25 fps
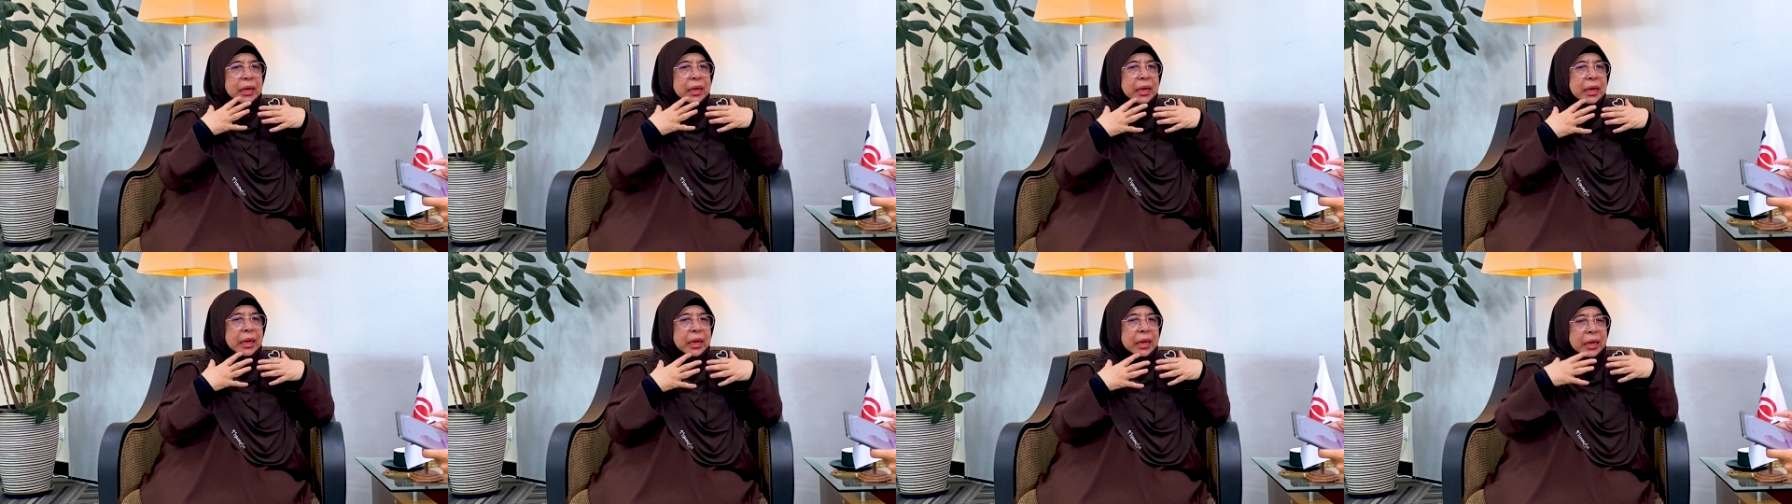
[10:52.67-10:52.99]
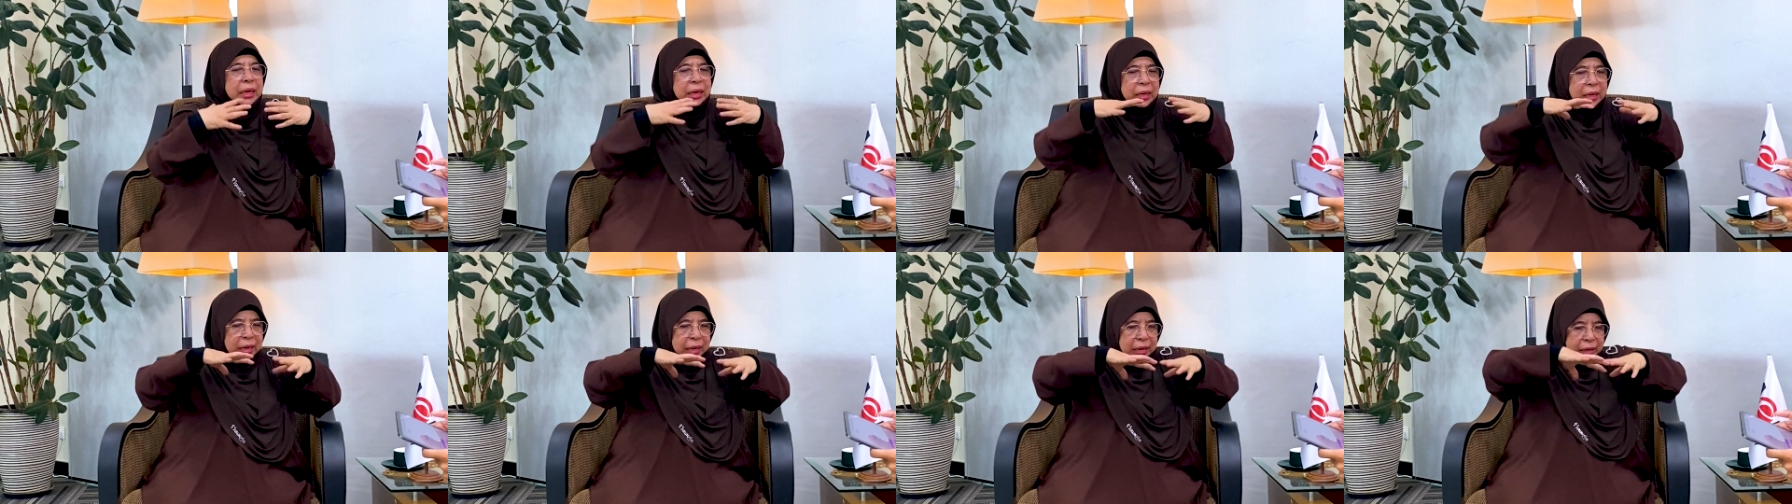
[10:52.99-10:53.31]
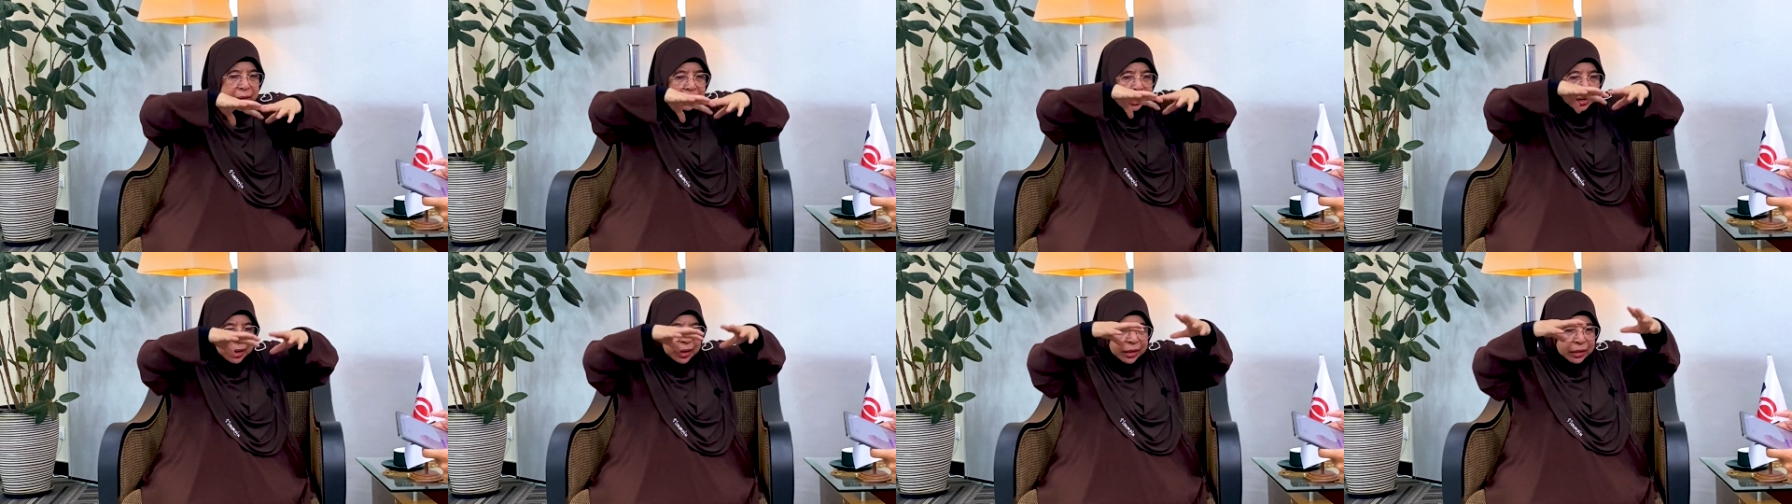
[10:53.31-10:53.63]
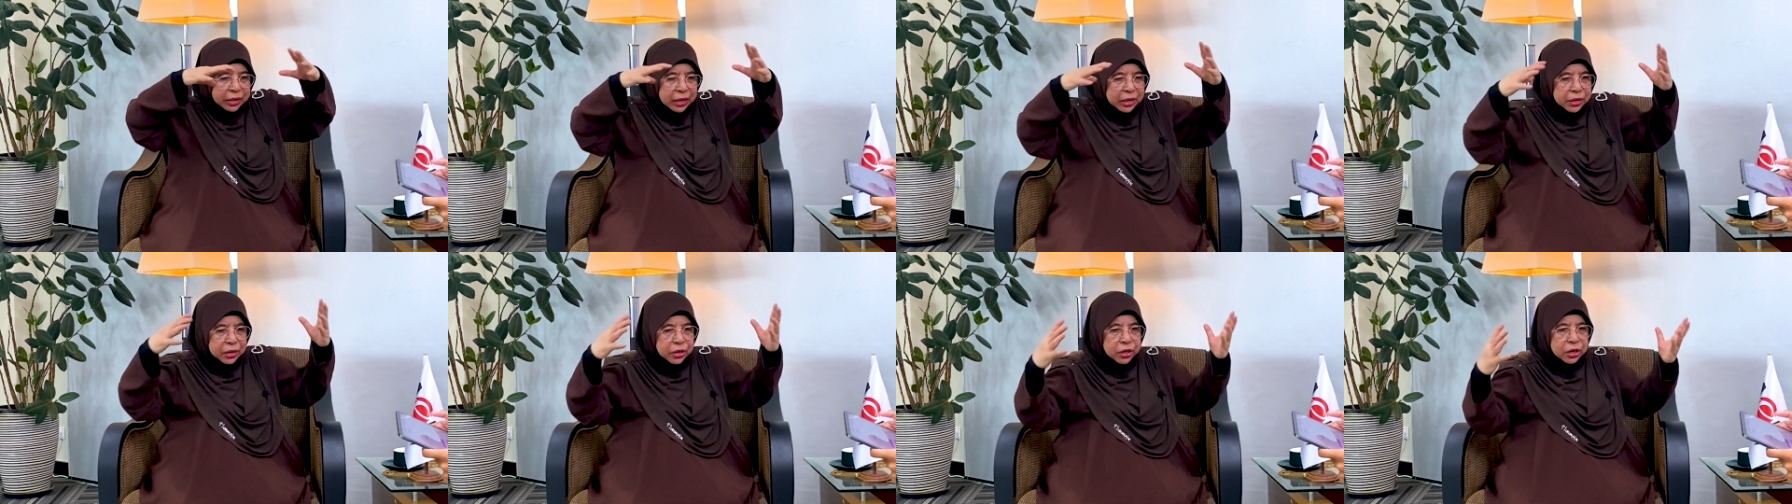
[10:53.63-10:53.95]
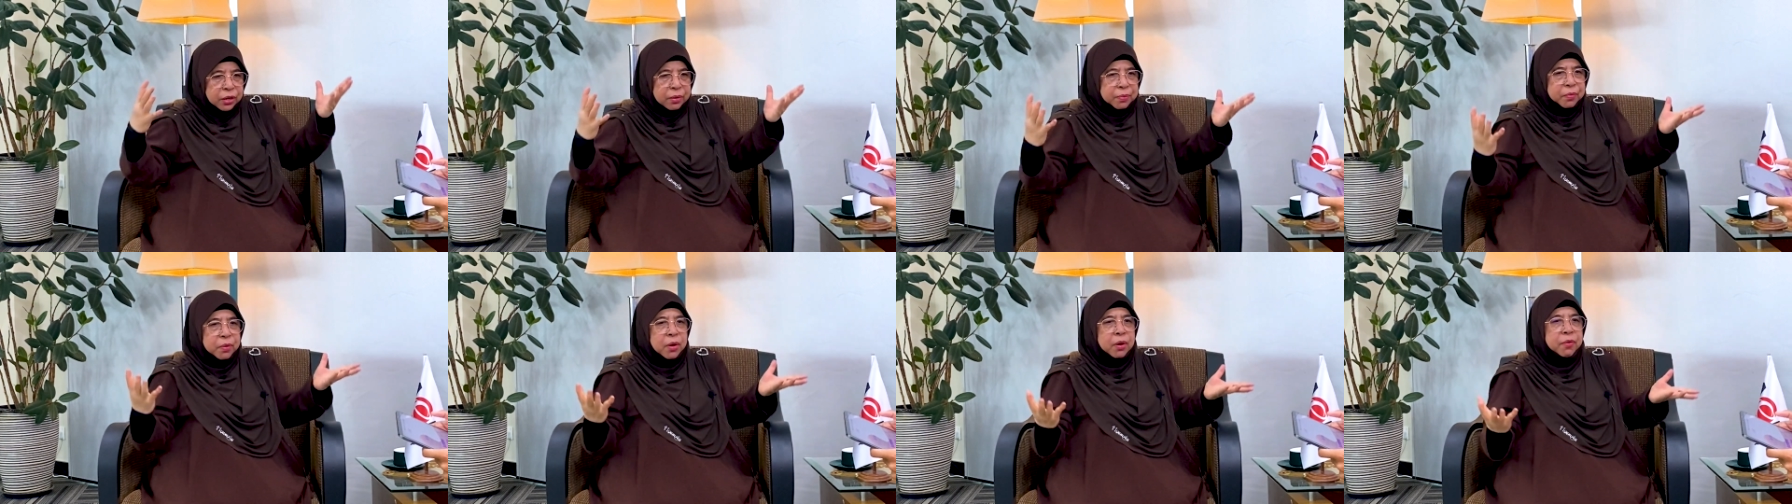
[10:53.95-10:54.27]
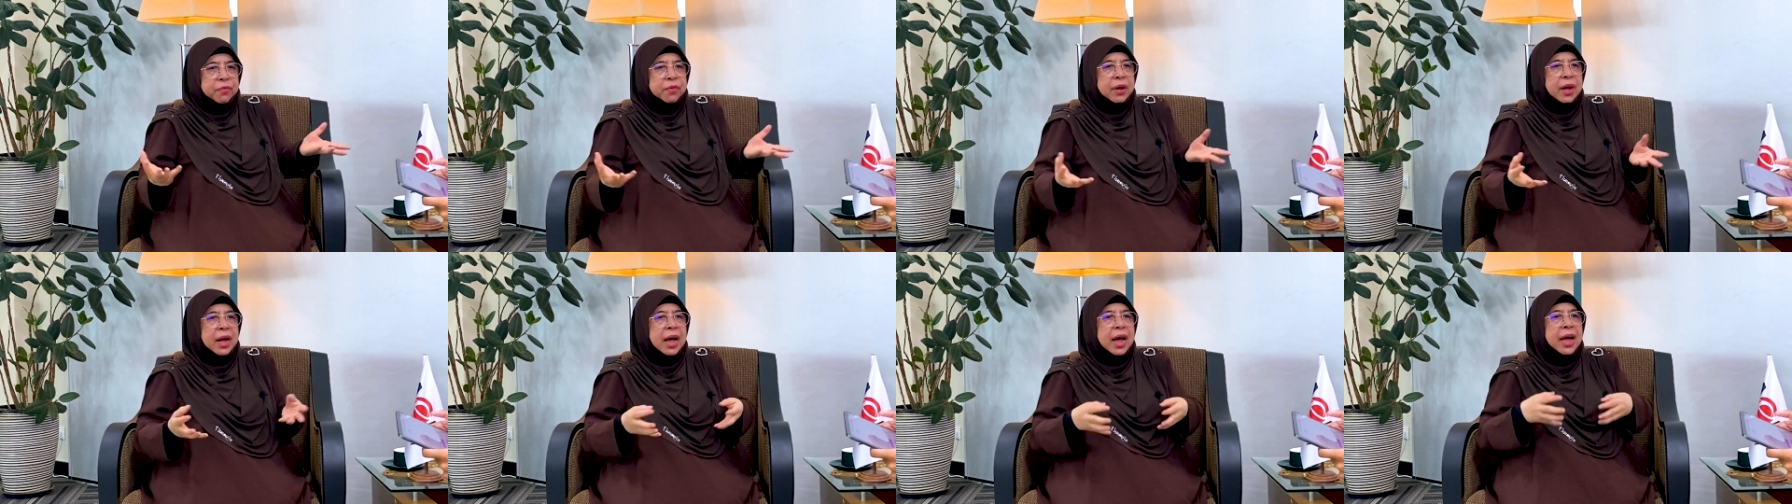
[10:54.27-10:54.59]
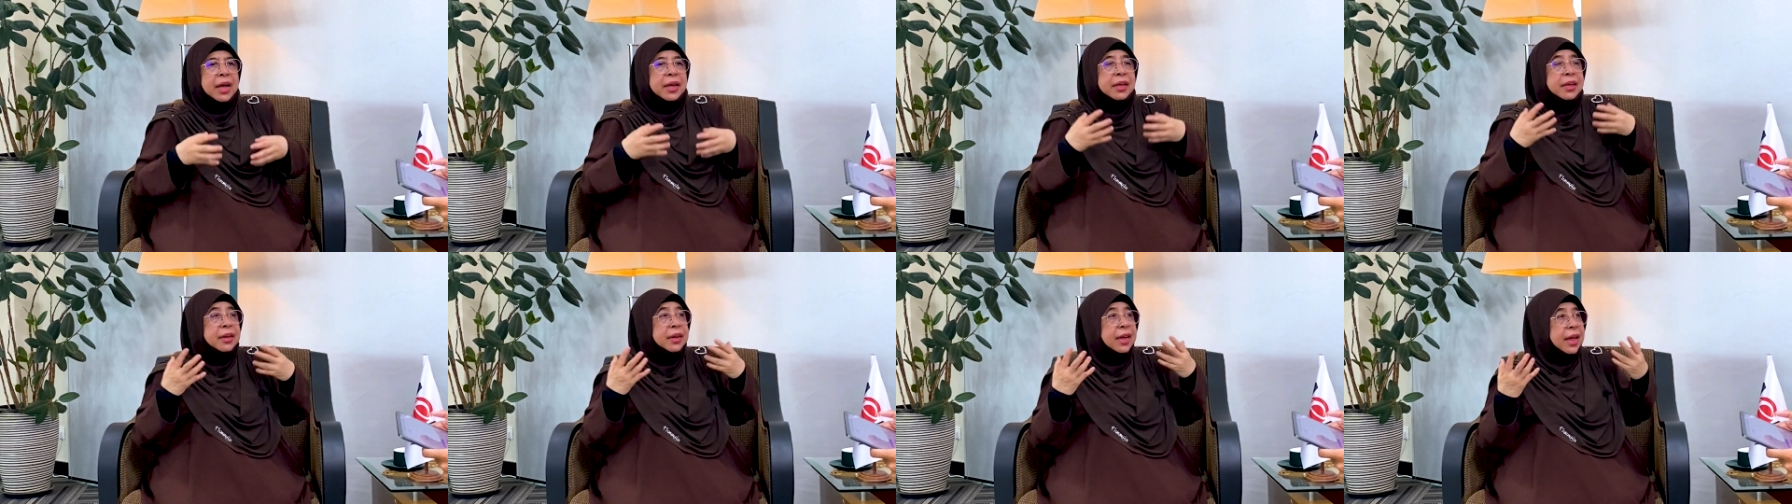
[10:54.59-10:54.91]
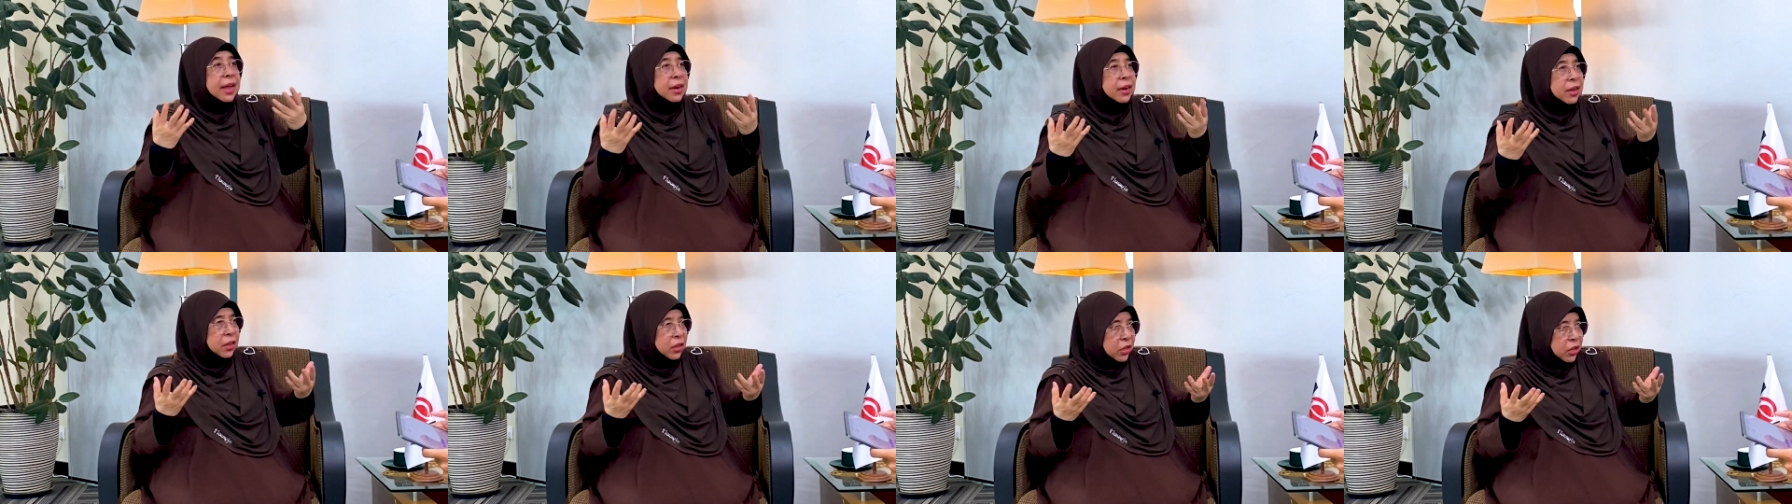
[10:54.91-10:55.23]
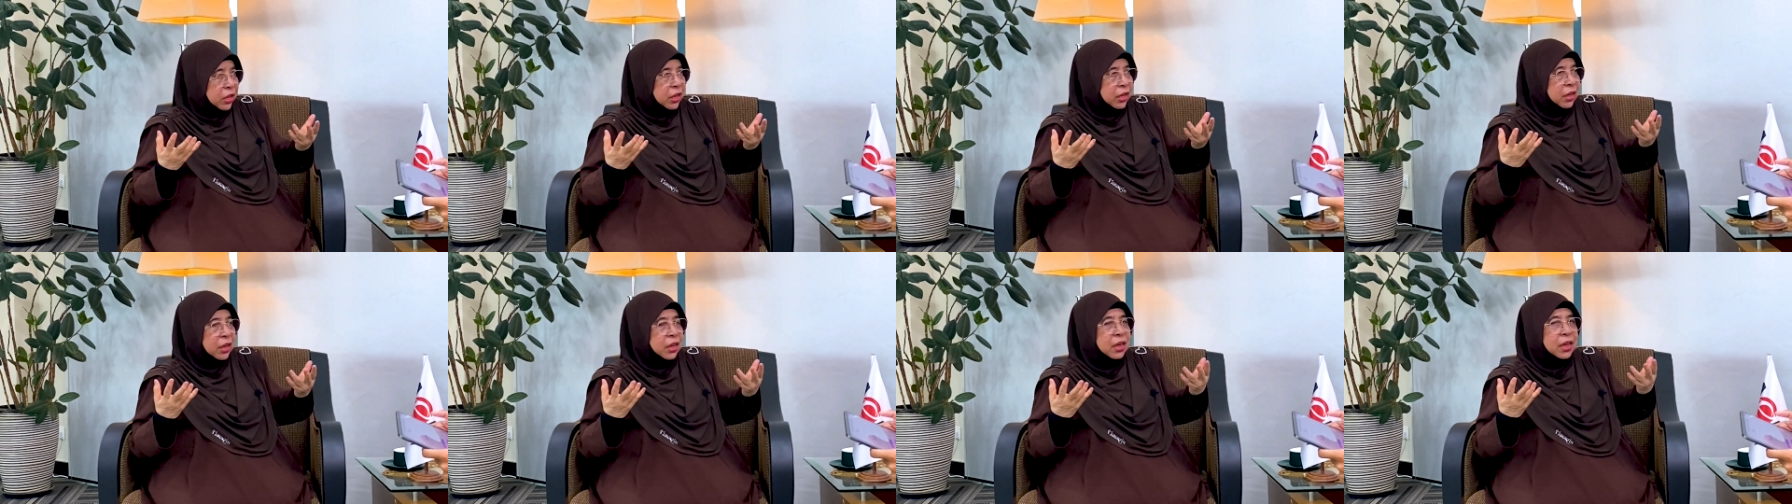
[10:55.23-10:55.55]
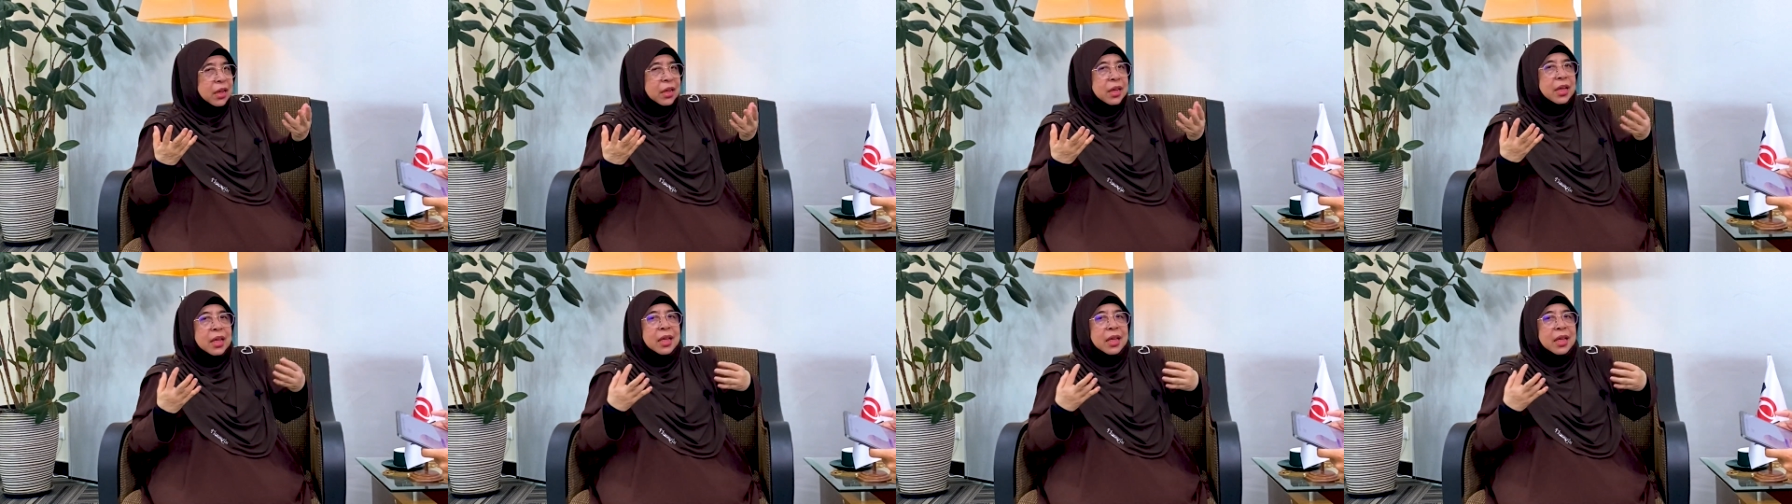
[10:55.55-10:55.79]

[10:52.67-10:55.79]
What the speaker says: in the relationship of a higher energy